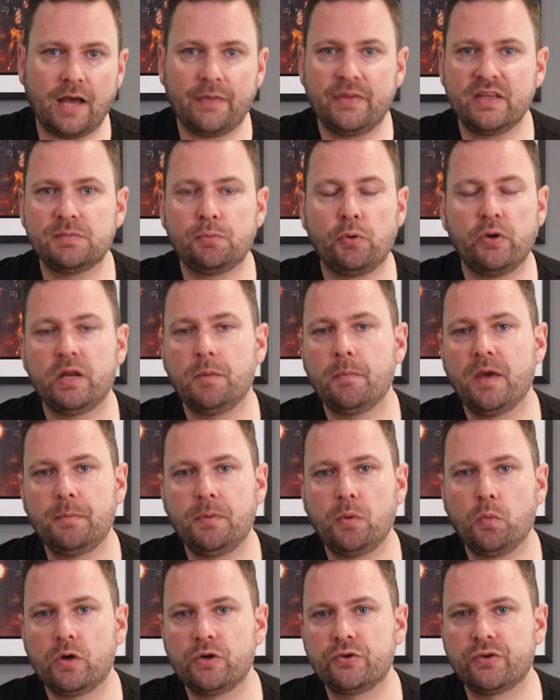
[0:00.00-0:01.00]
At this point, you may be
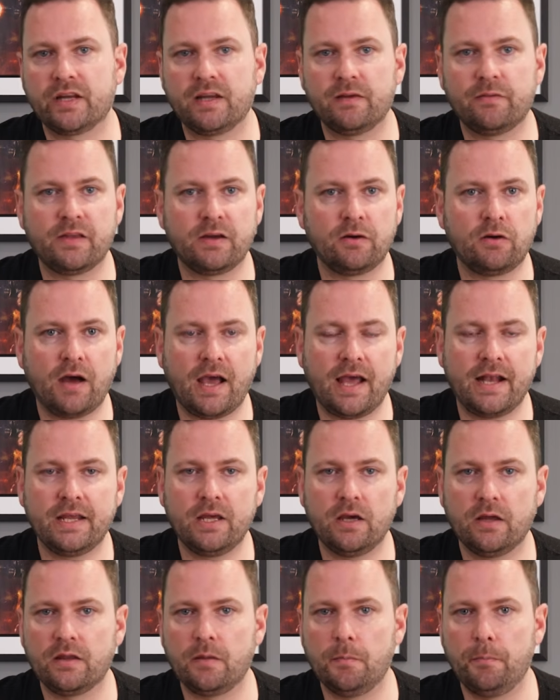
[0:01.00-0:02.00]
wondering if there are
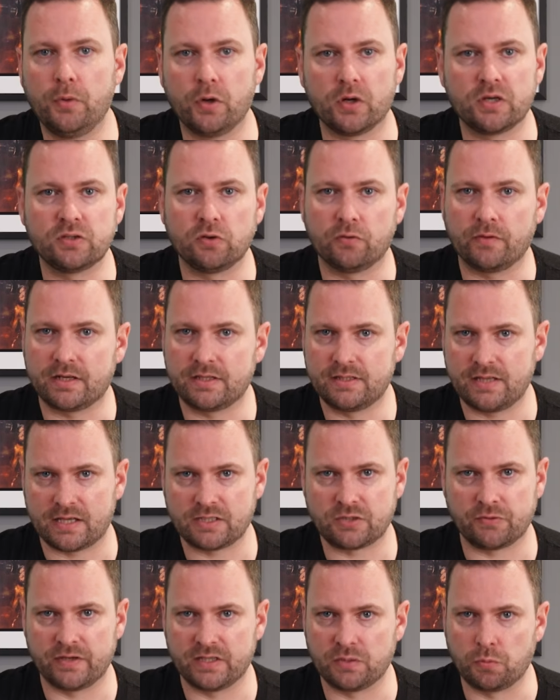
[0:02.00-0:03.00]
any other books or
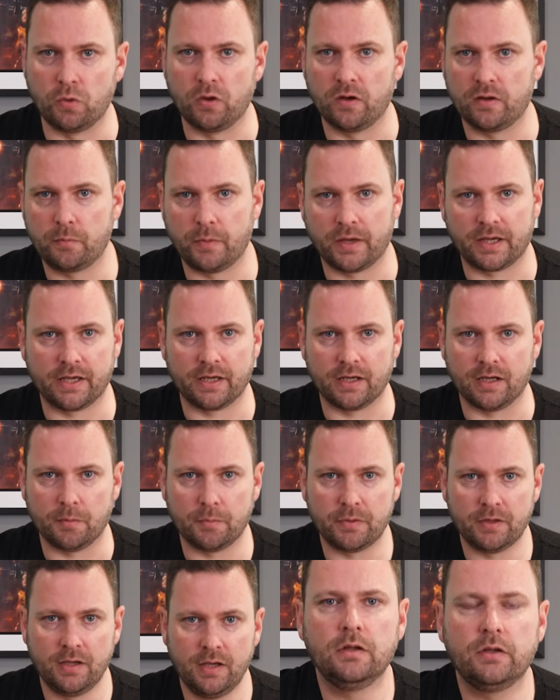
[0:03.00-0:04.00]
accessories worth picking up.
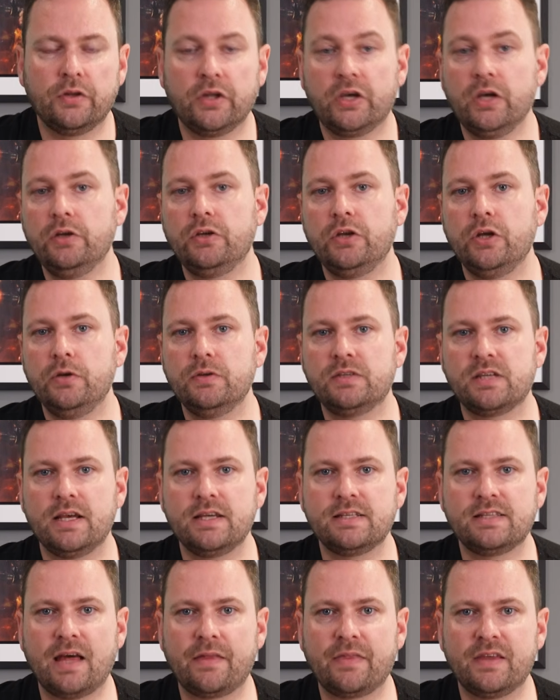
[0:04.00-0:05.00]
The good news
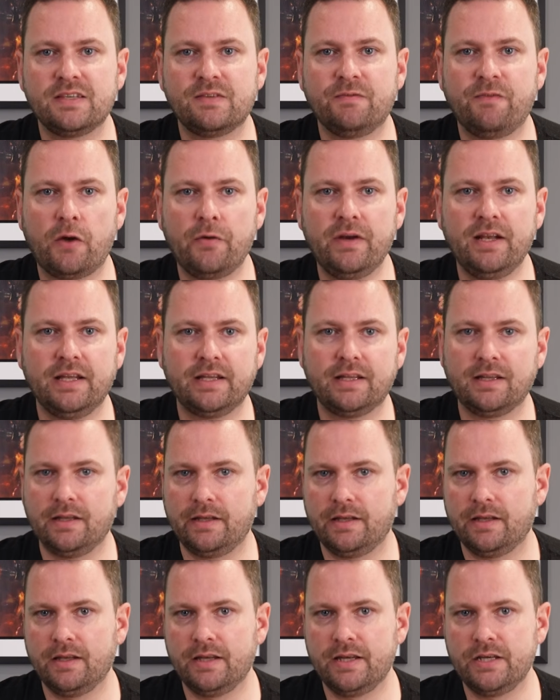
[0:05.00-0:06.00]
is that there's very little
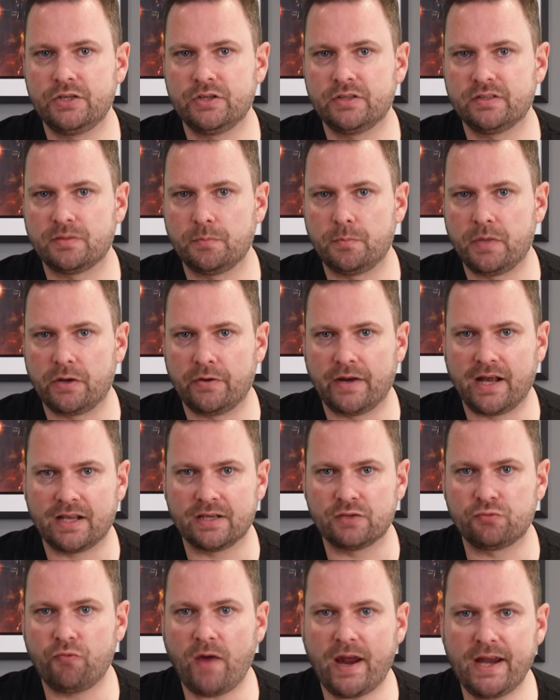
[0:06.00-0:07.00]
in the Legions
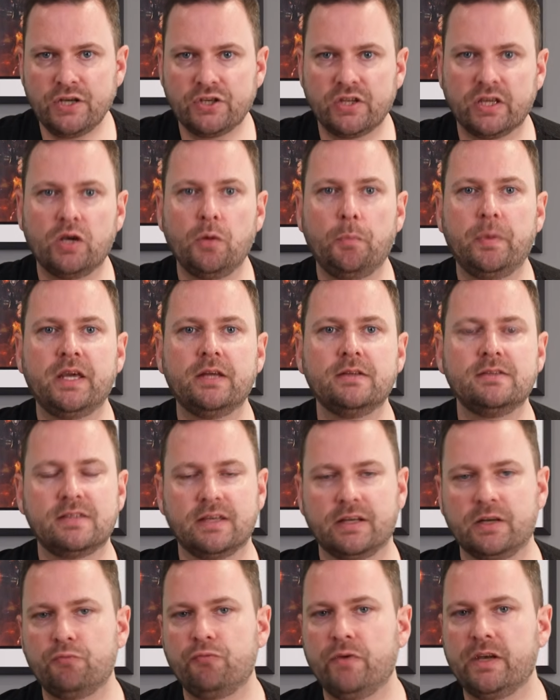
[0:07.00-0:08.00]
Imperialis range that could be
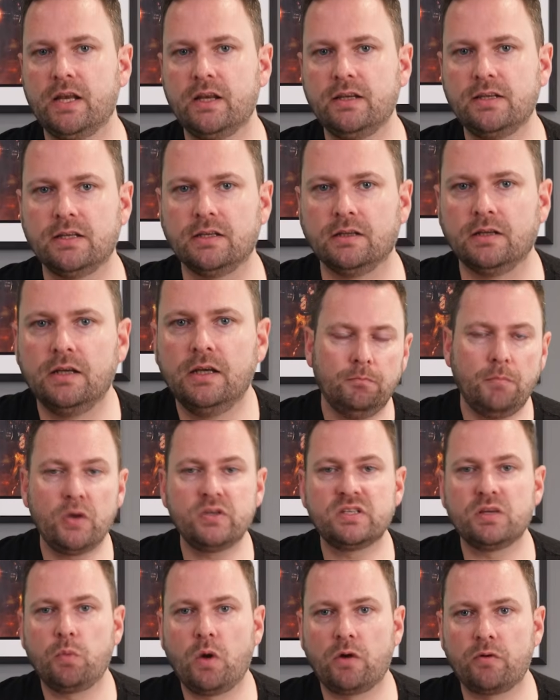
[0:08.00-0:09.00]
considered redundant.
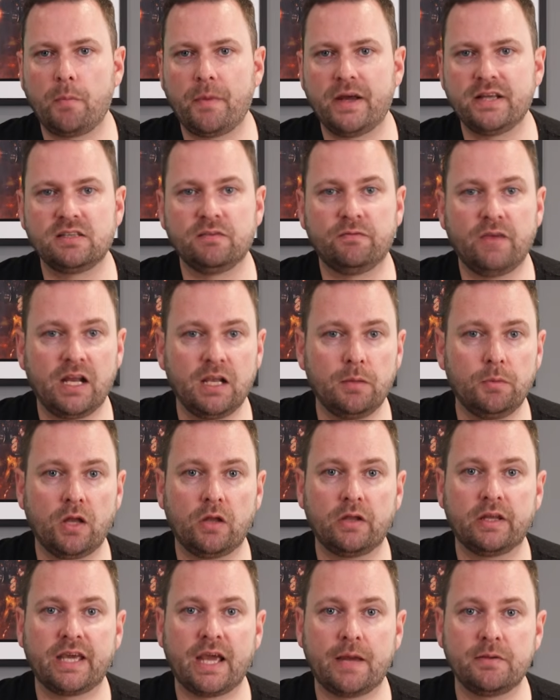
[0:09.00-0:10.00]
Most of what remains available
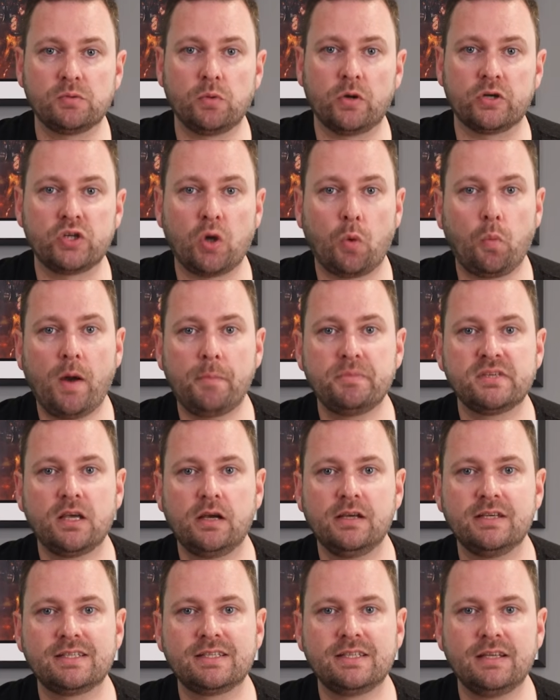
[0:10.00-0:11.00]
on the Games Workshop
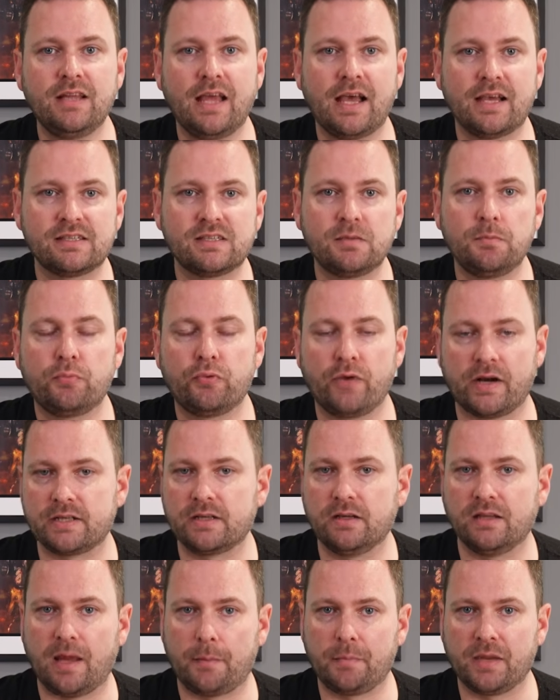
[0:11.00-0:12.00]
website still has some
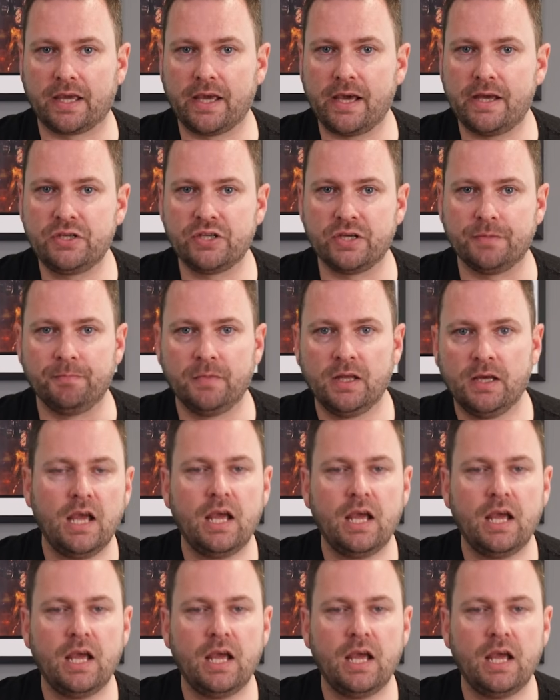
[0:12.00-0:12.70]
practical application.